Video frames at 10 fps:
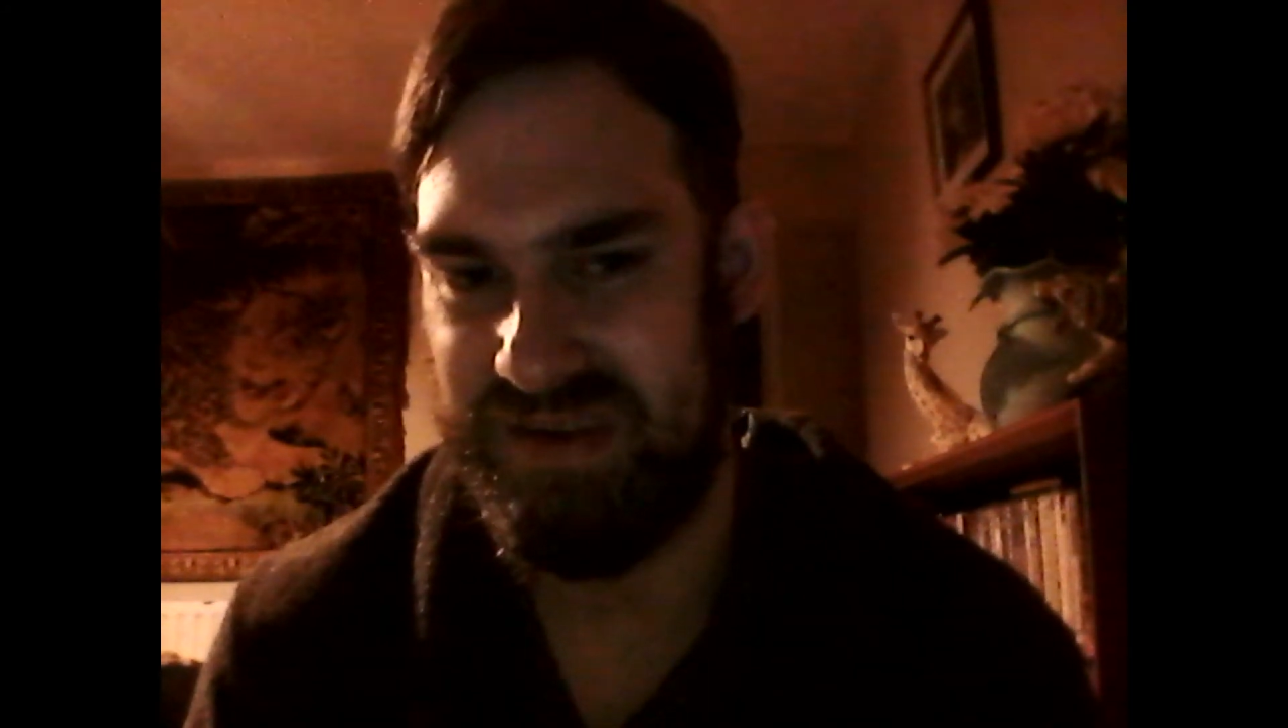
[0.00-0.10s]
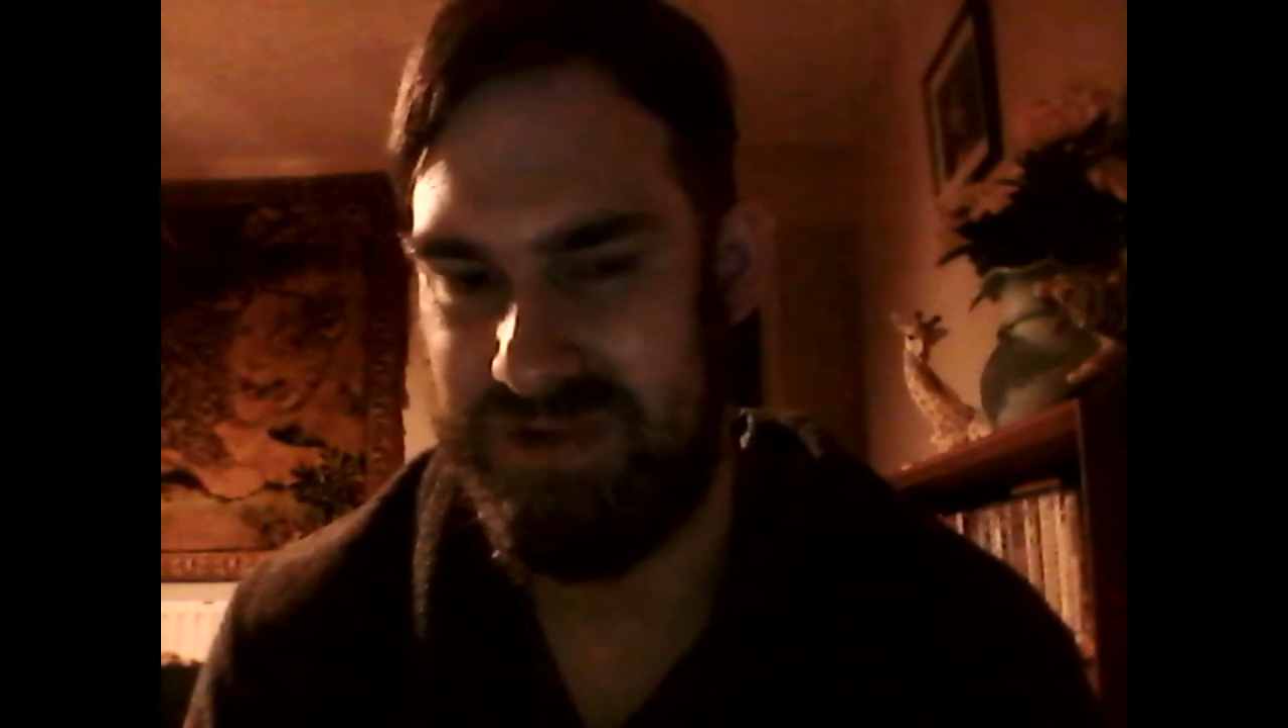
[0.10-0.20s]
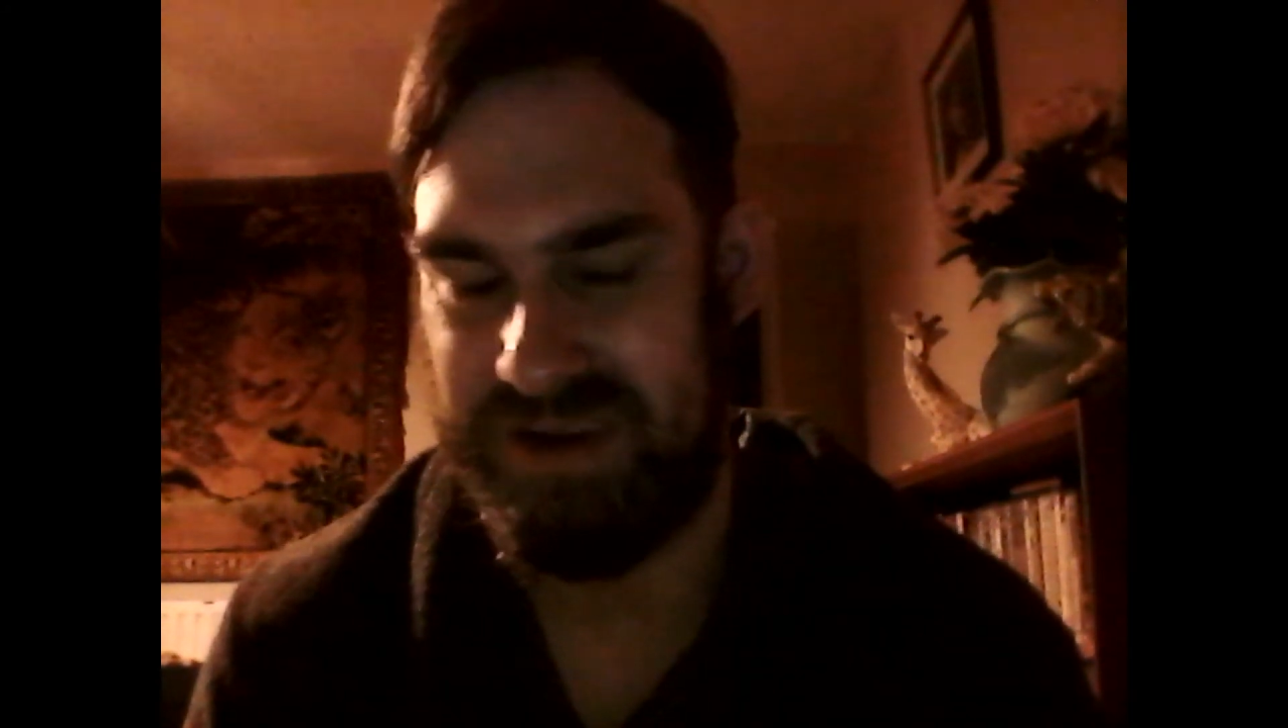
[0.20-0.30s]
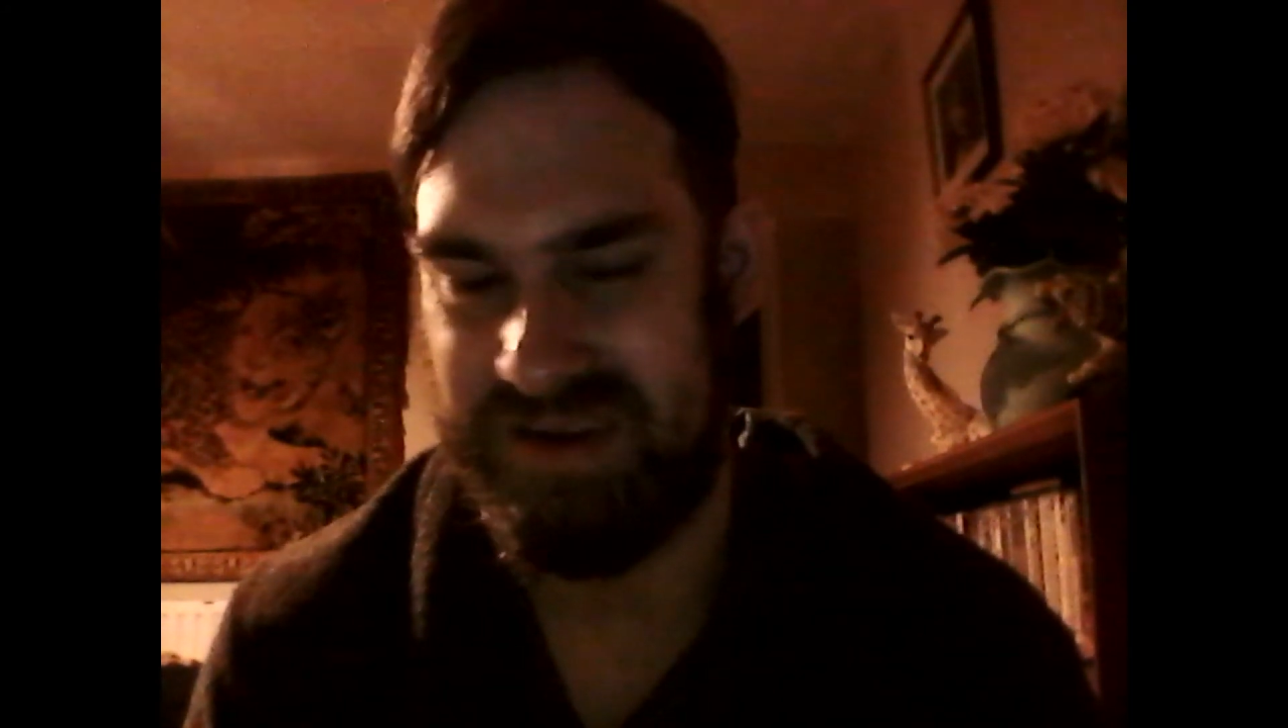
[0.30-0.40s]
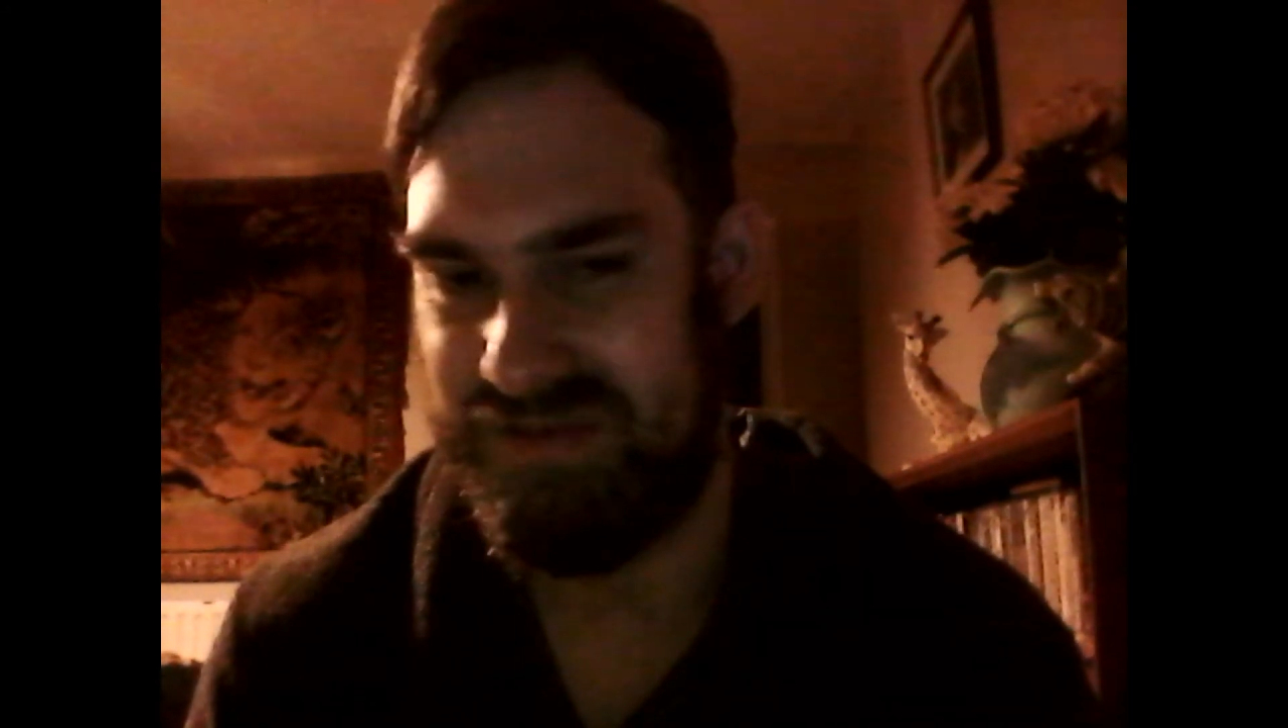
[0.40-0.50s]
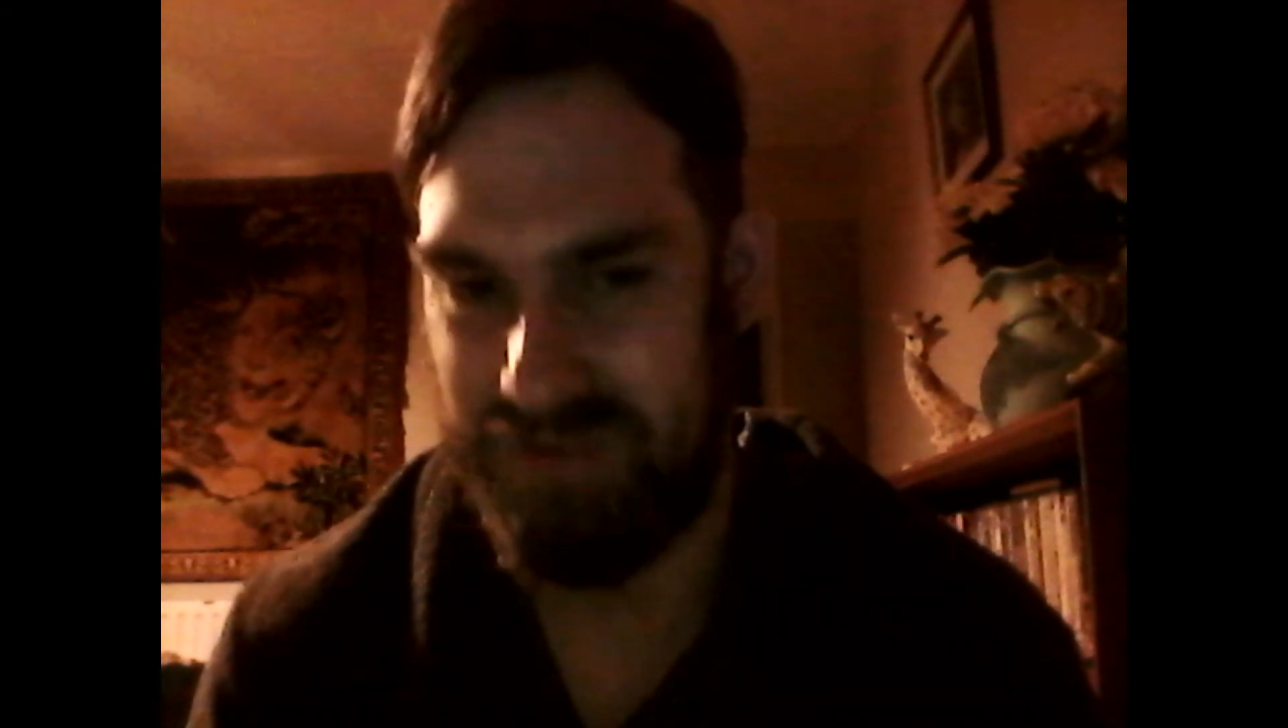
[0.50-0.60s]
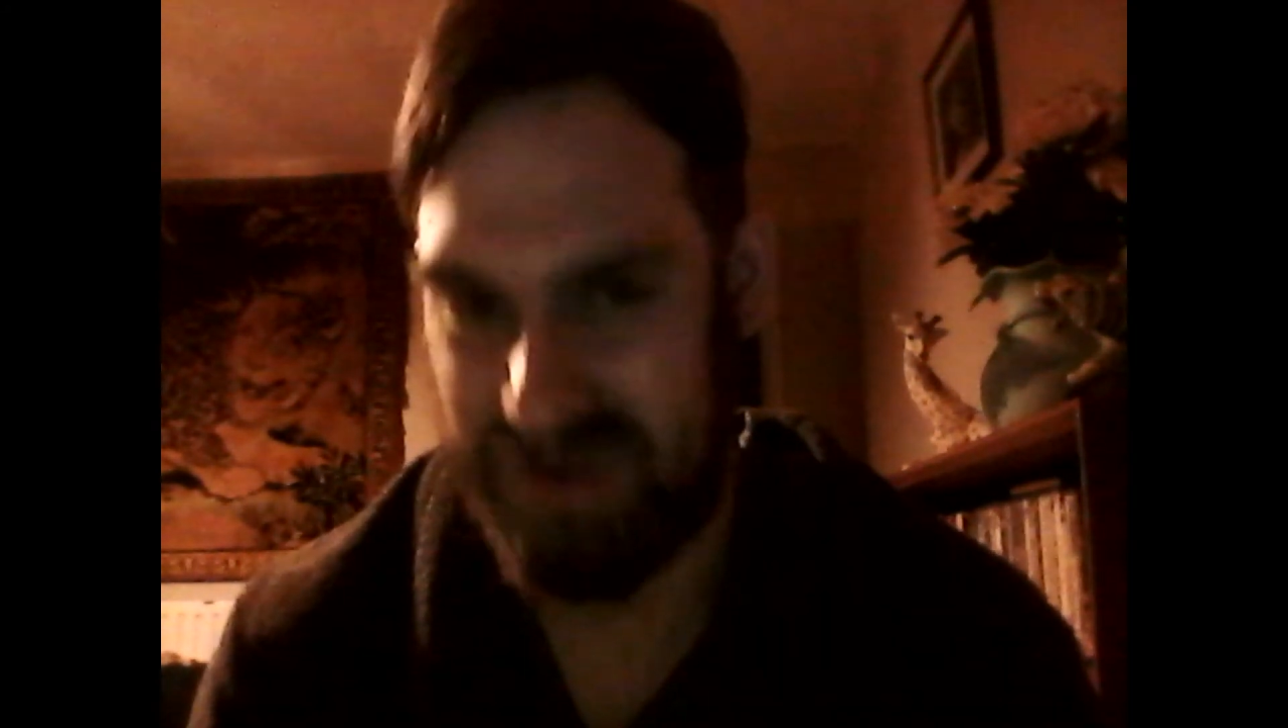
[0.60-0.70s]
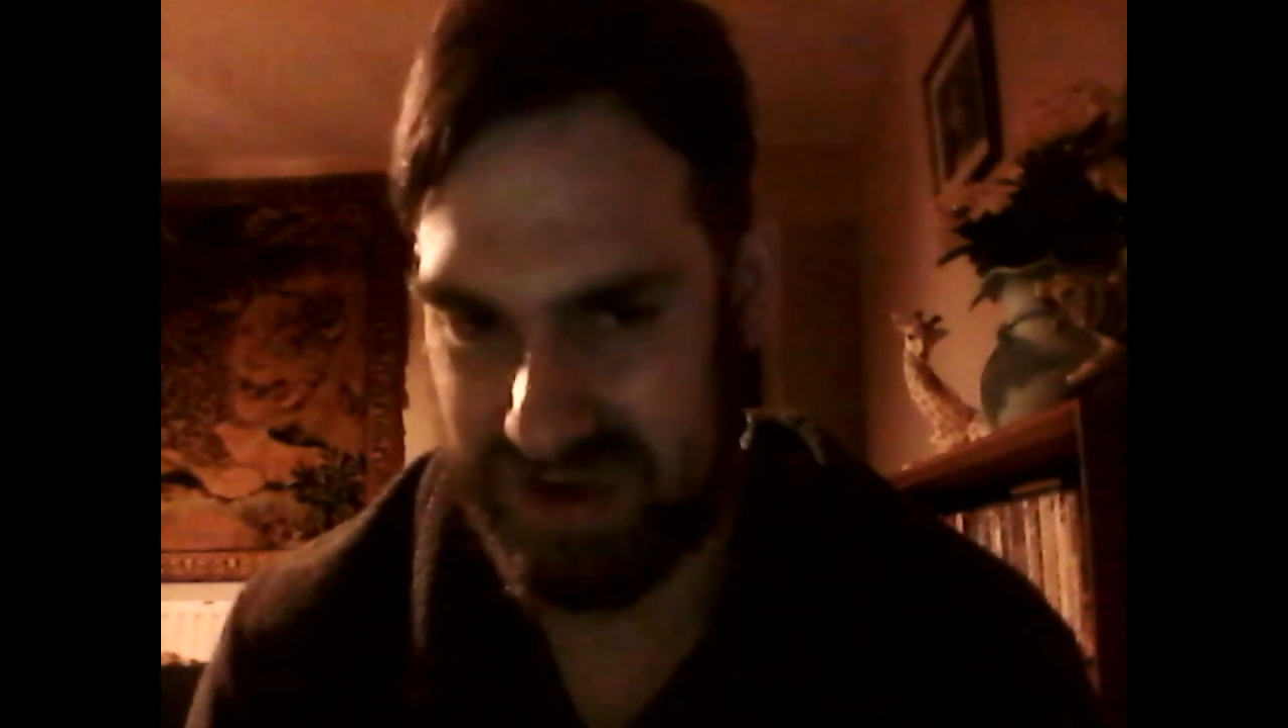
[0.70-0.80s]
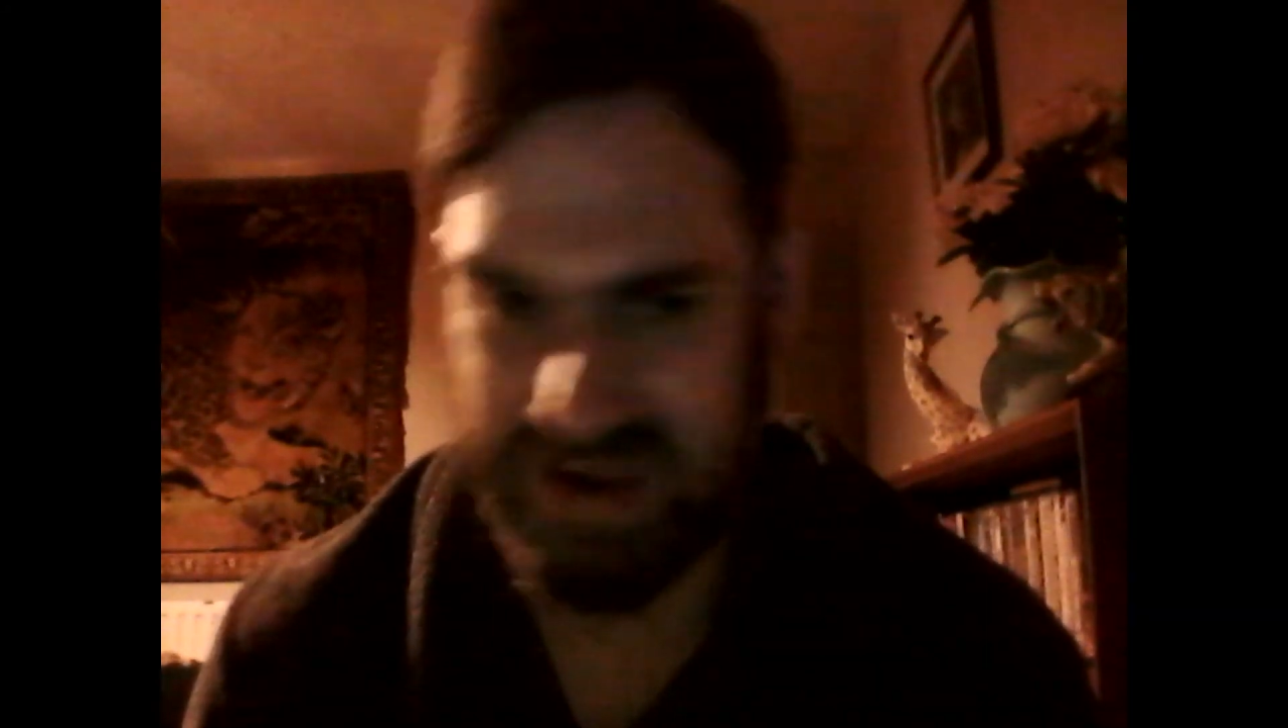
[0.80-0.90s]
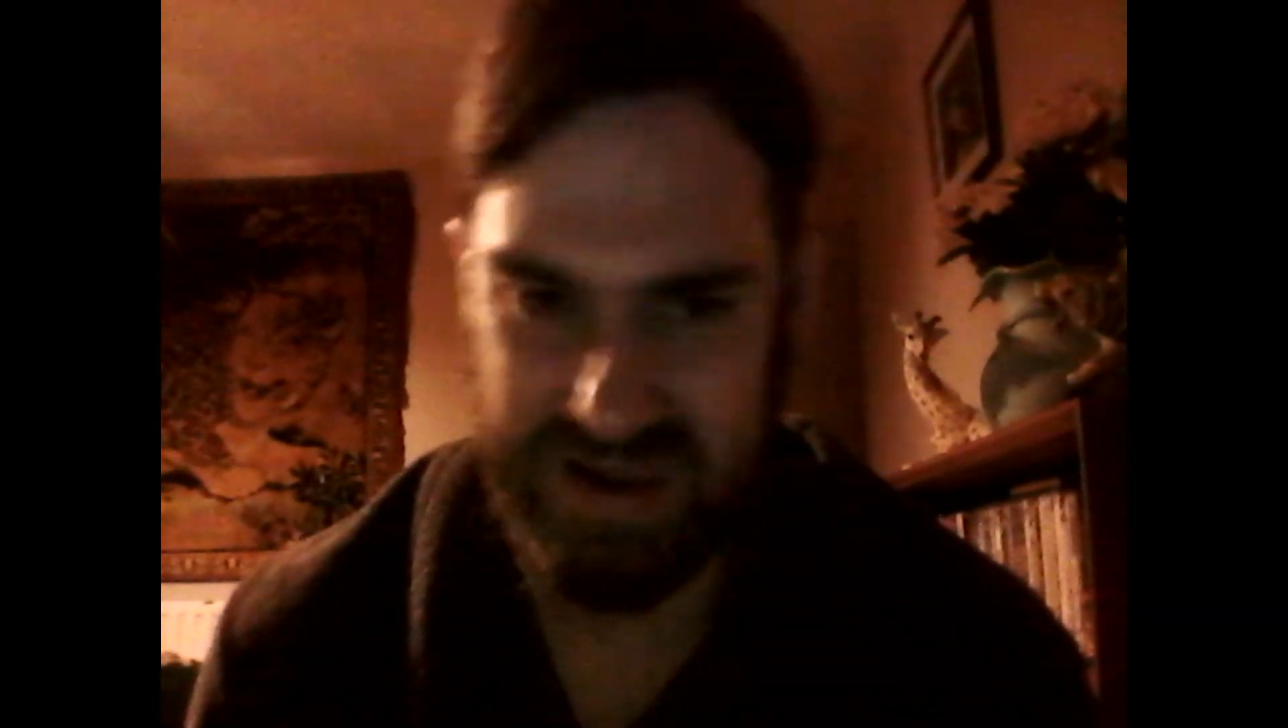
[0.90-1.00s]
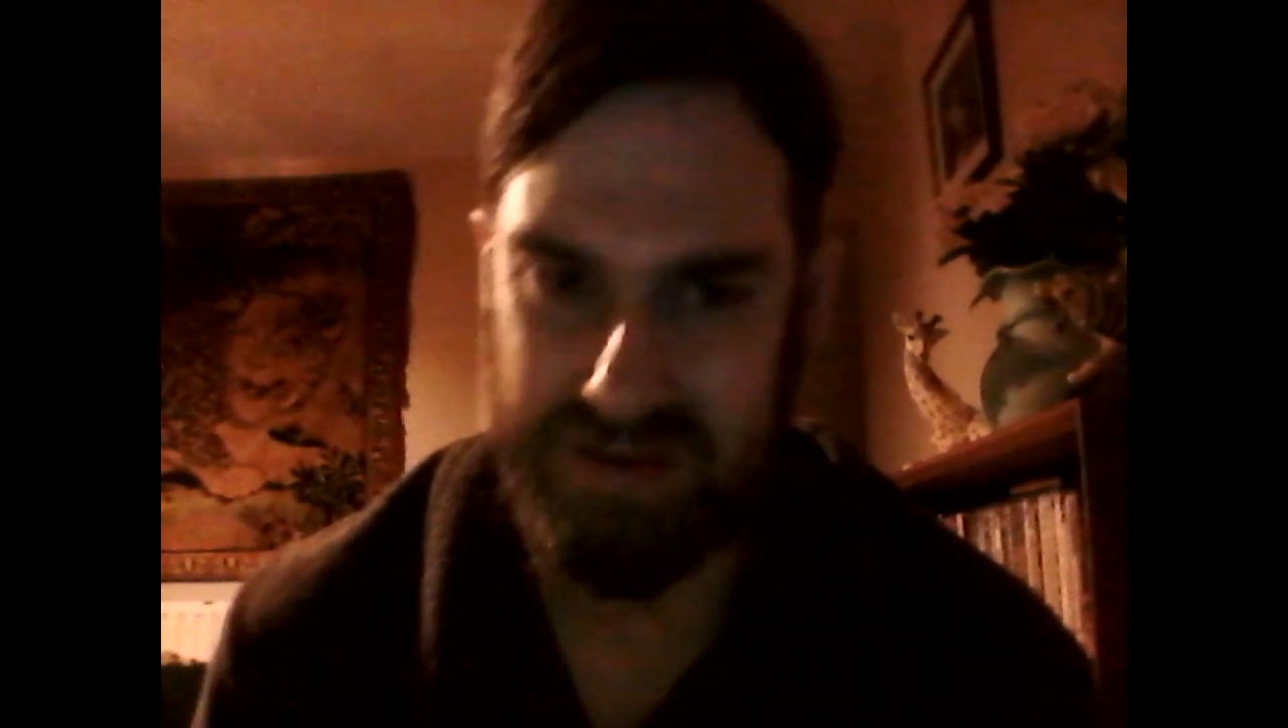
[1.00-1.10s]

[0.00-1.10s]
because we get